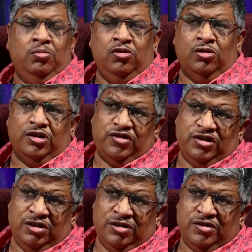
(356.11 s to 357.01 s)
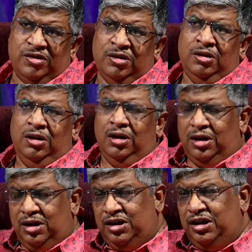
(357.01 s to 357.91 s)
more Russians
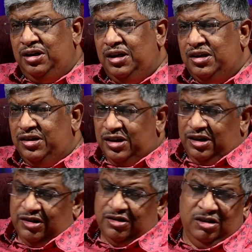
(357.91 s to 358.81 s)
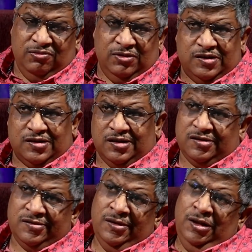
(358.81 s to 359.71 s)
and international investors